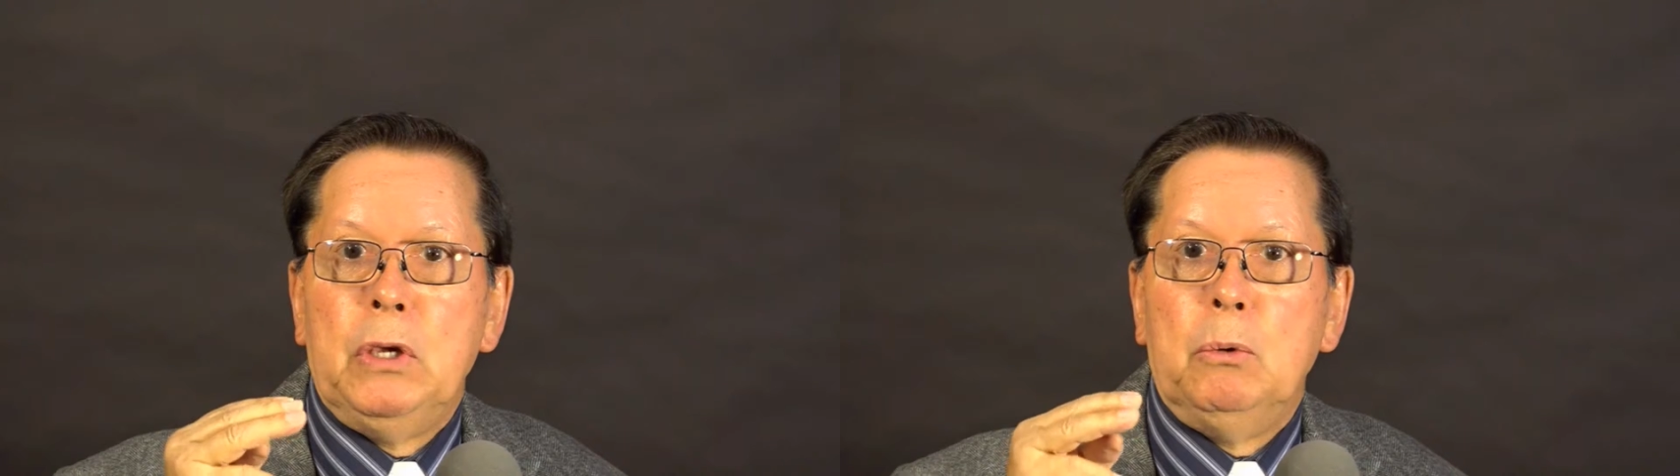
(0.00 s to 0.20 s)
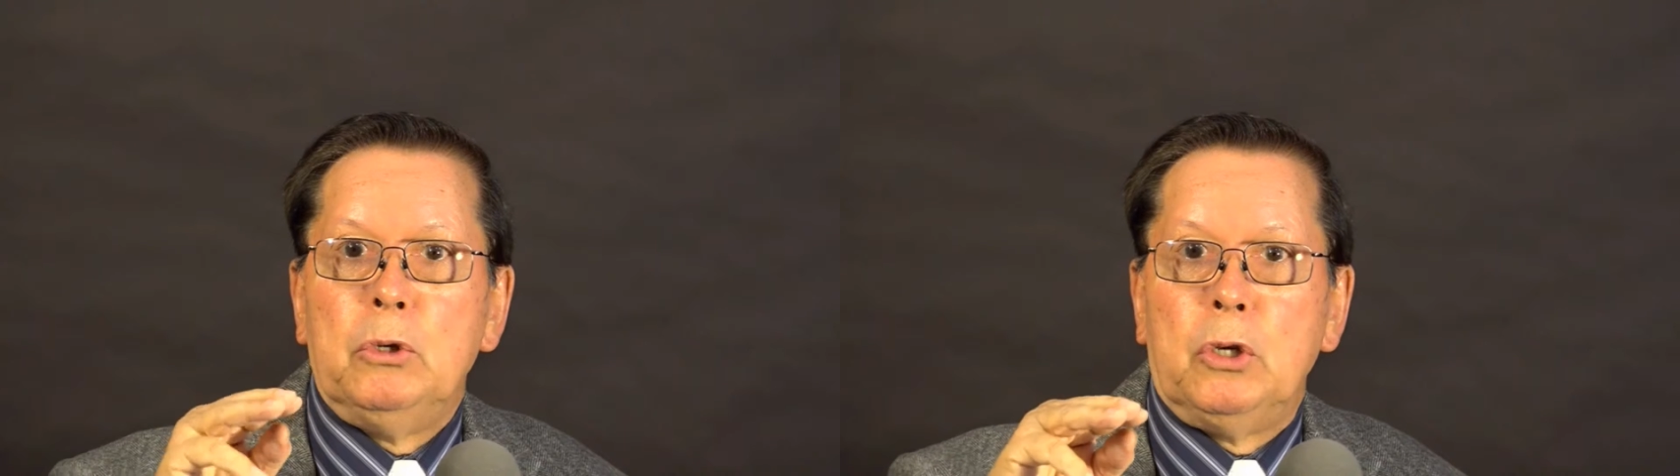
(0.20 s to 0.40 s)

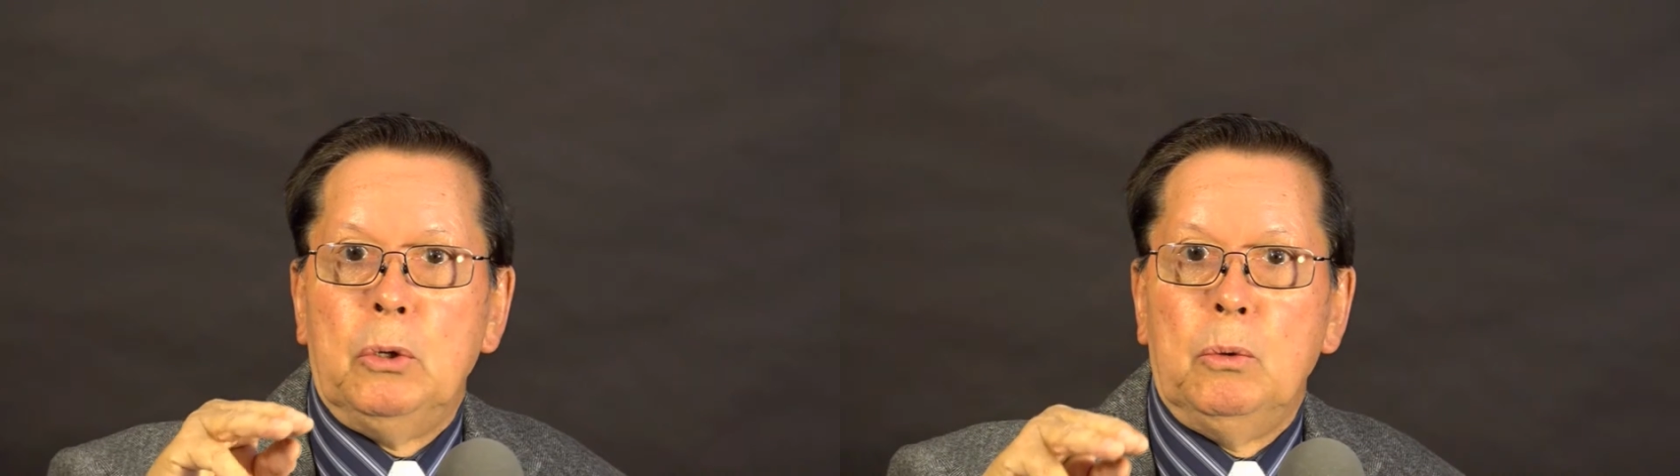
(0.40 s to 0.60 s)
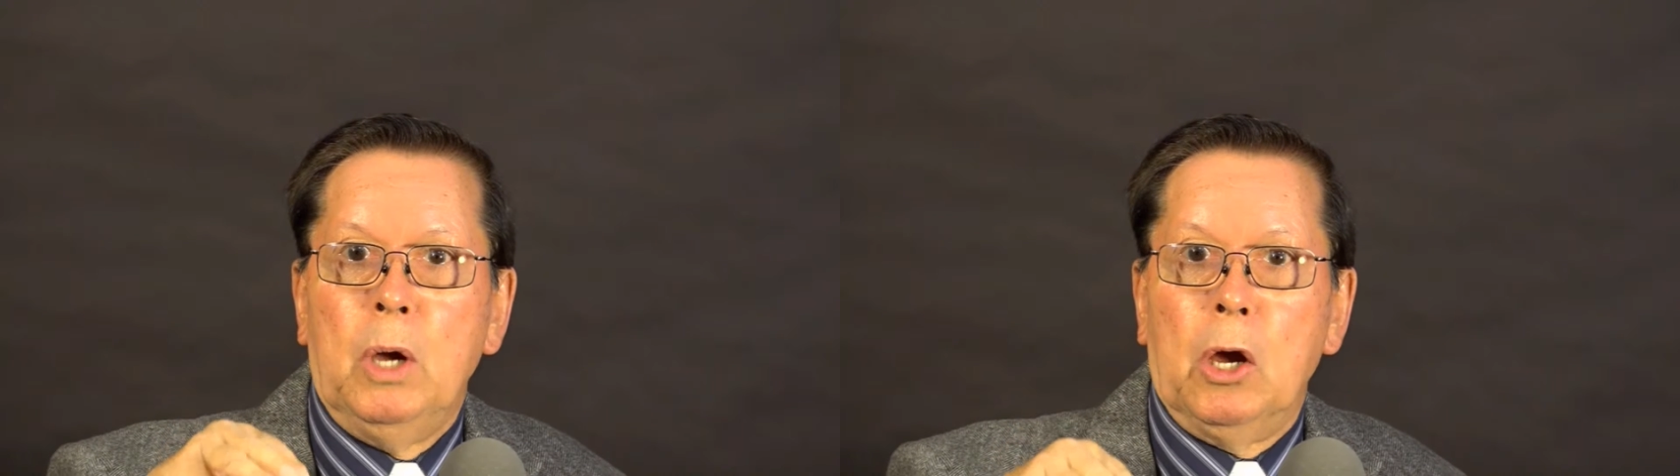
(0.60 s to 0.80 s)
you
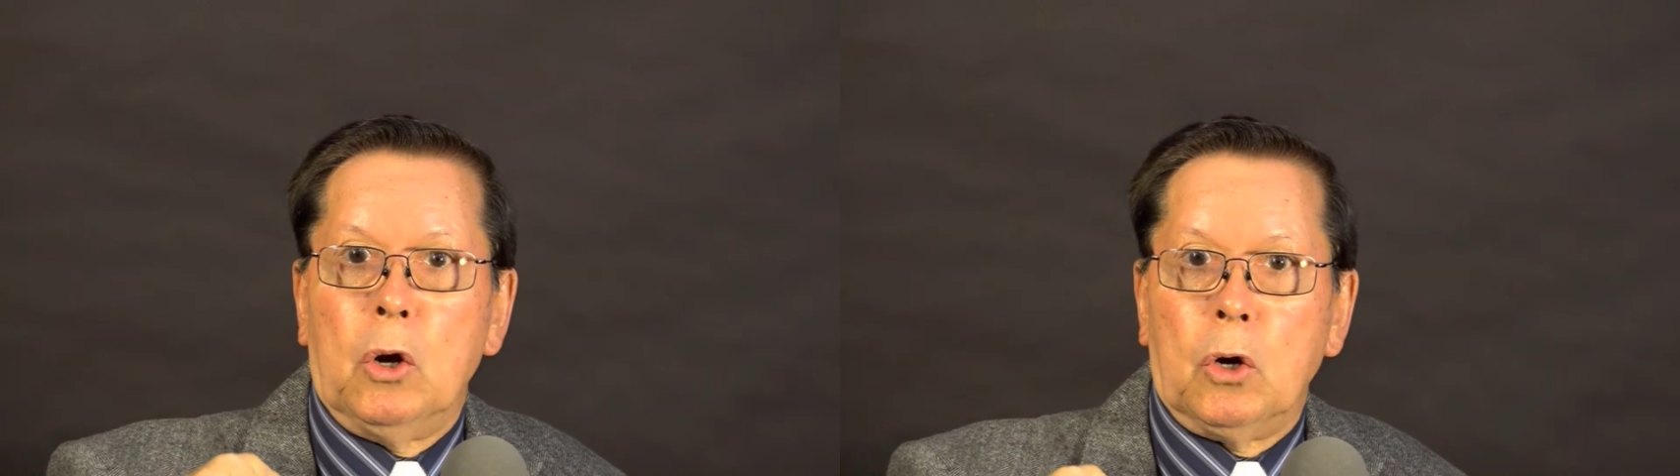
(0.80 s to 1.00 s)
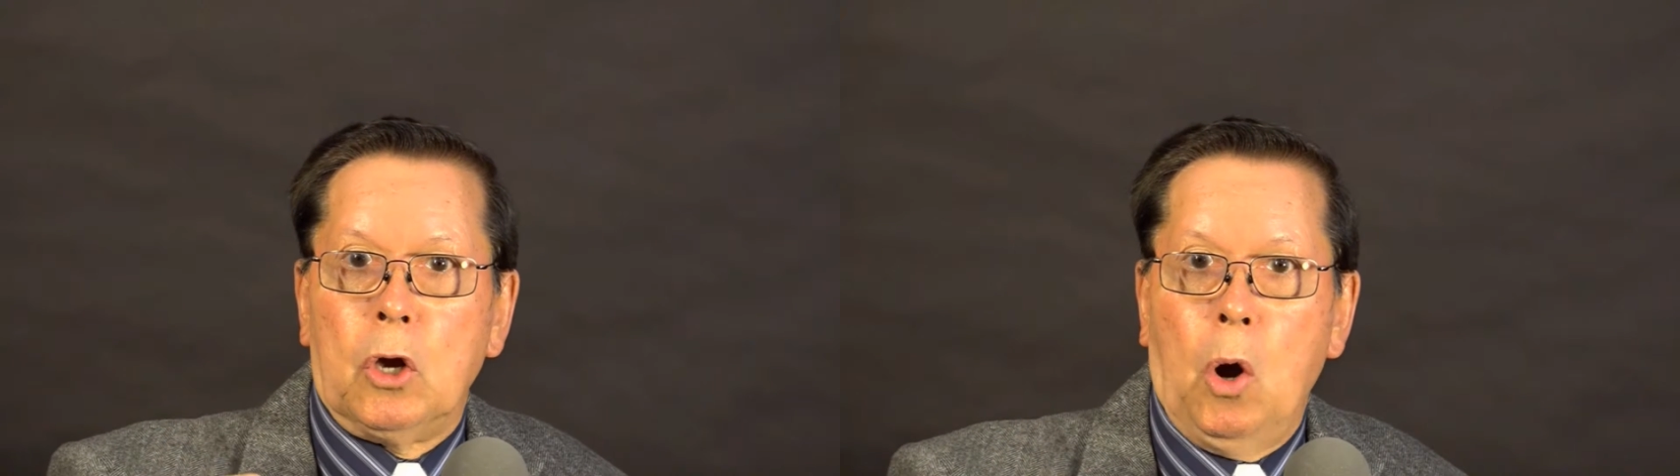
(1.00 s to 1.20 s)
to
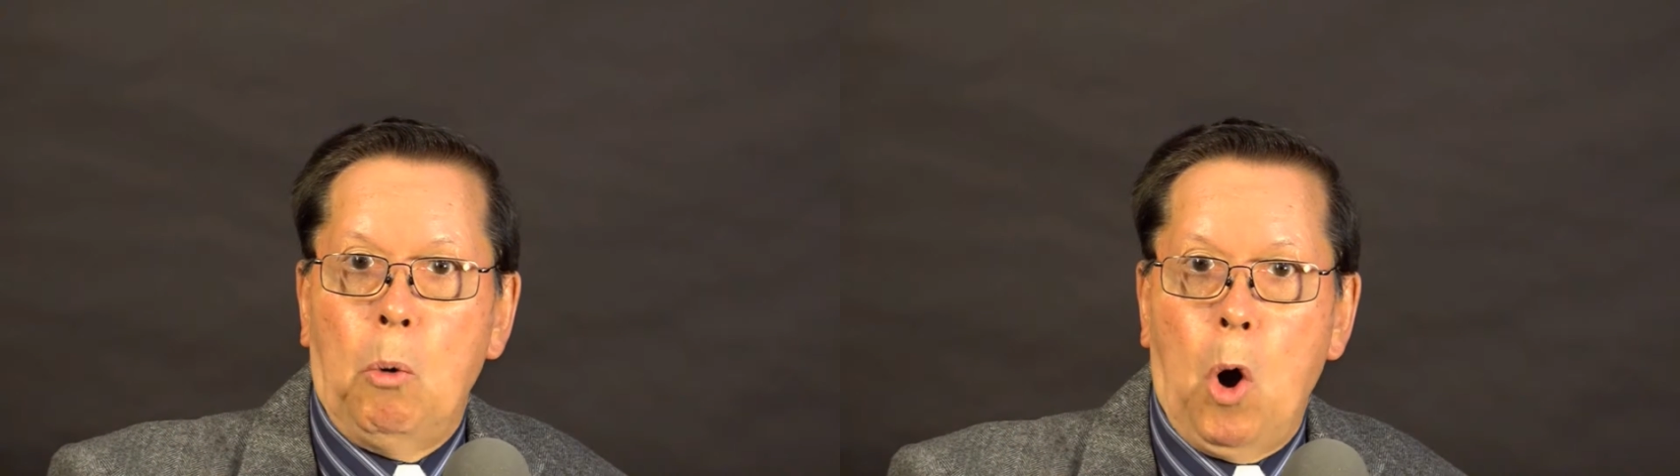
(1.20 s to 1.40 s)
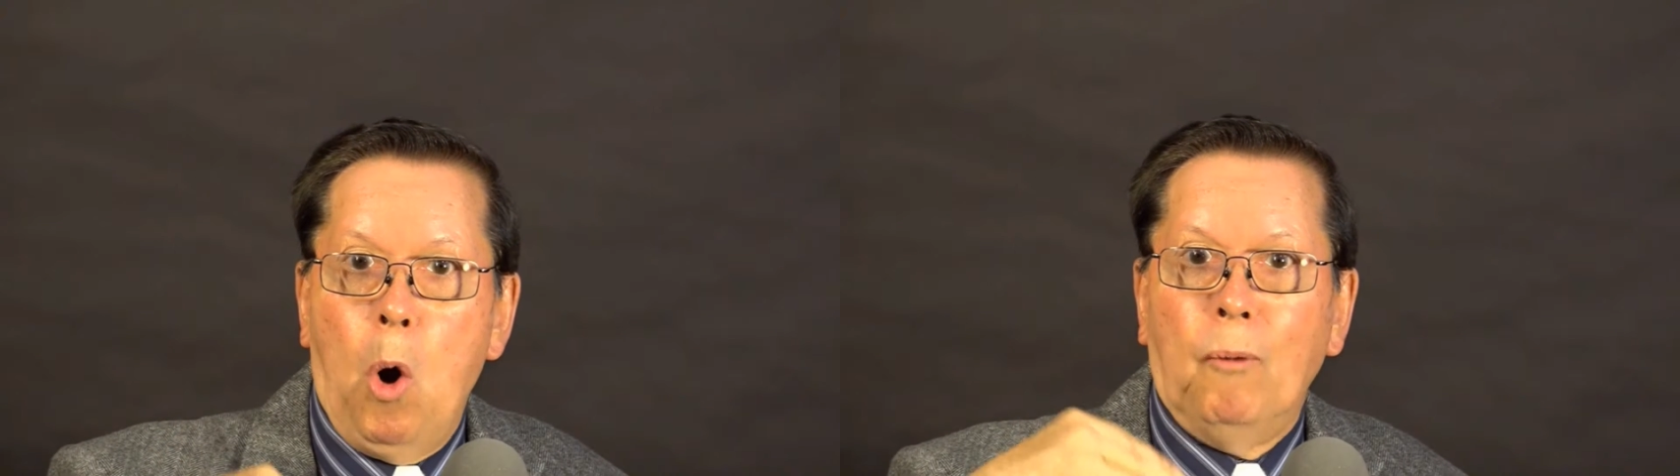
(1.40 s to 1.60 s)

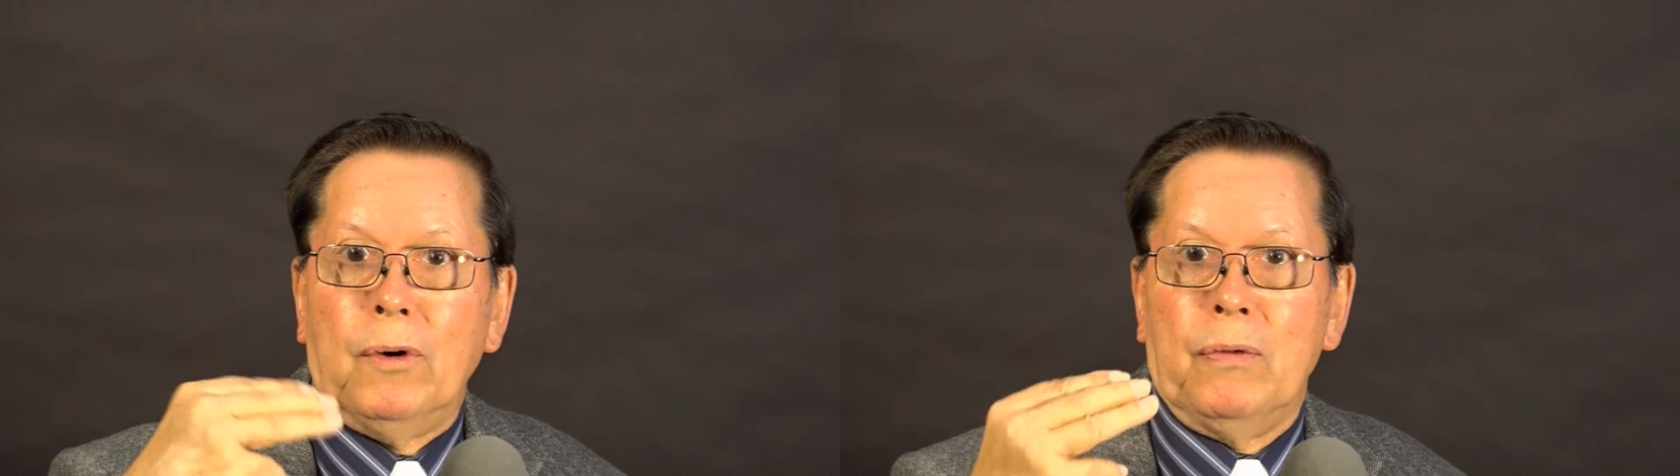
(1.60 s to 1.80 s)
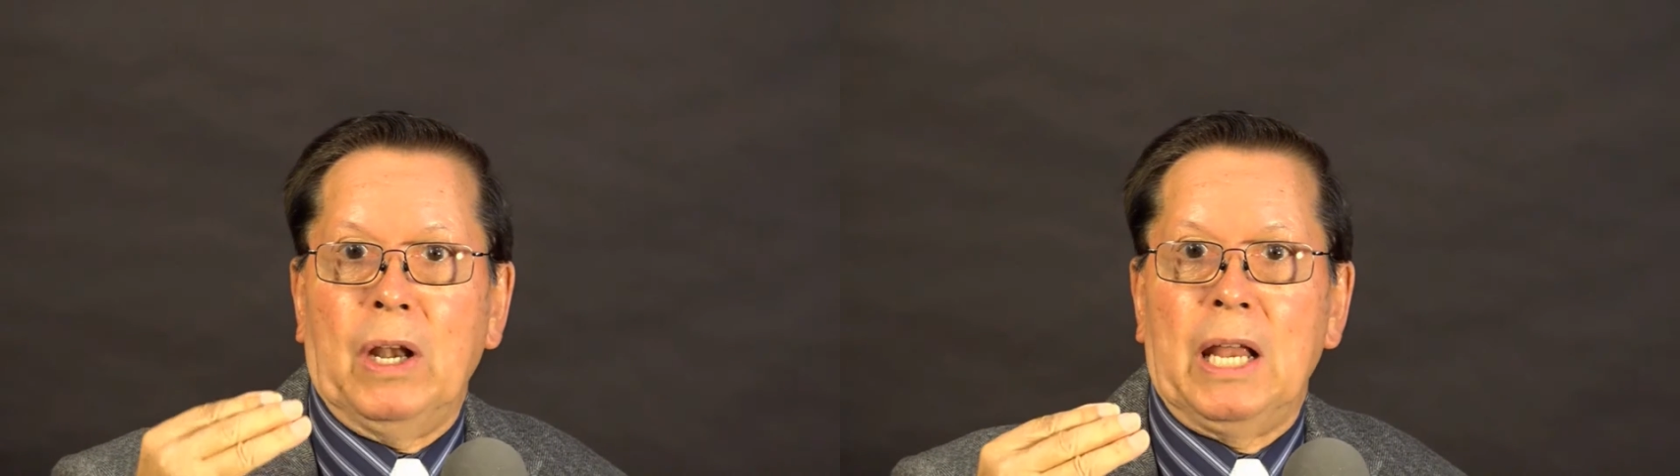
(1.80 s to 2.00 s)
go
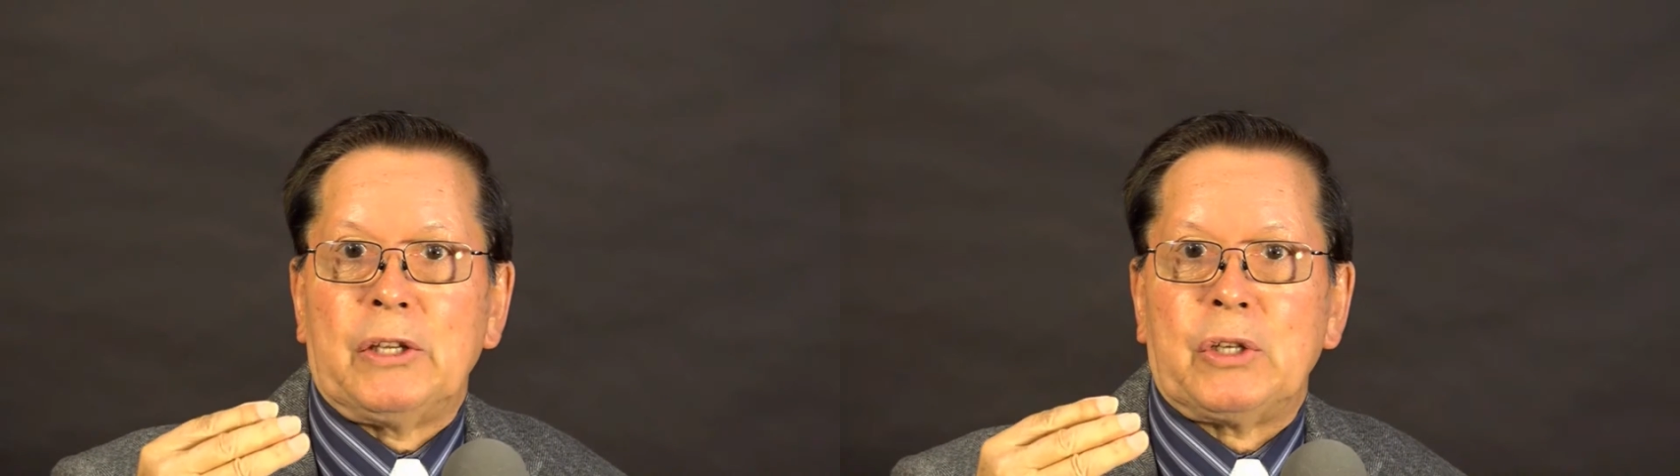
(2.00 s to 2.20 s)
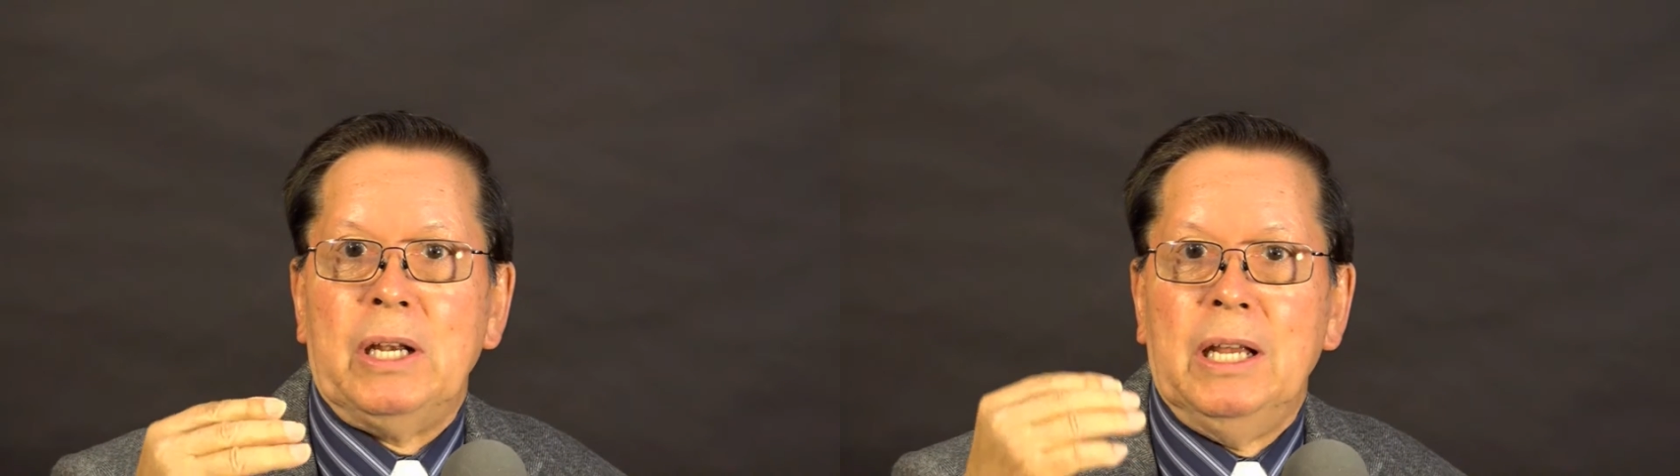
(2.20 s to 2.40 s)
over the
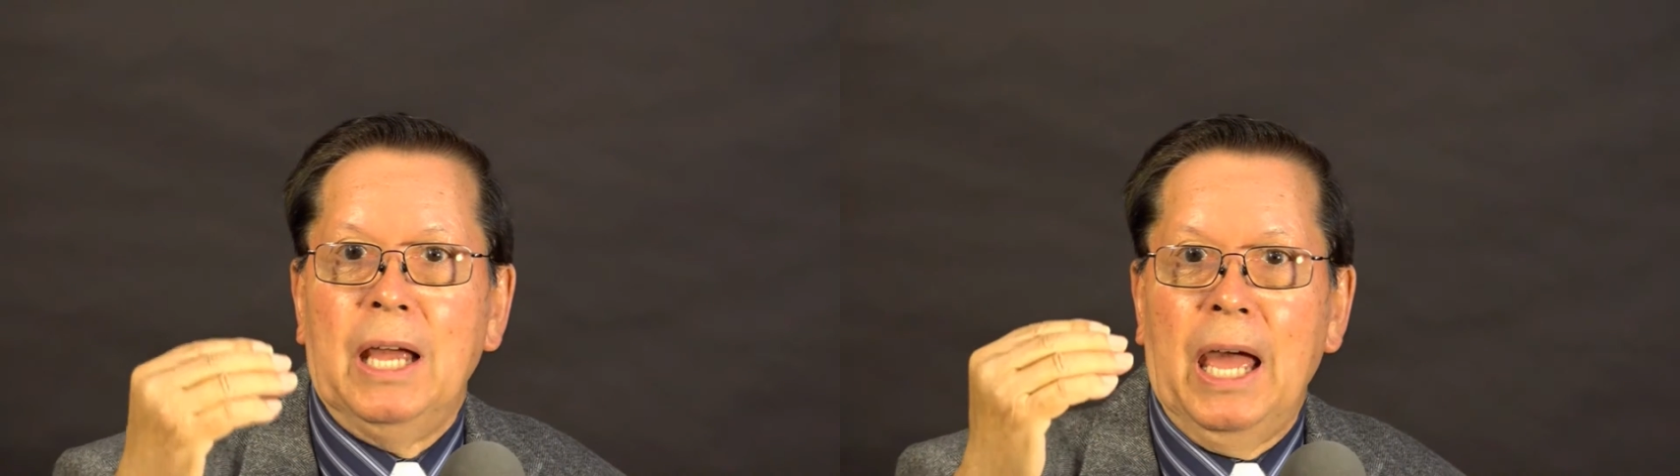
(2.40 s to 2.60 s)
lesson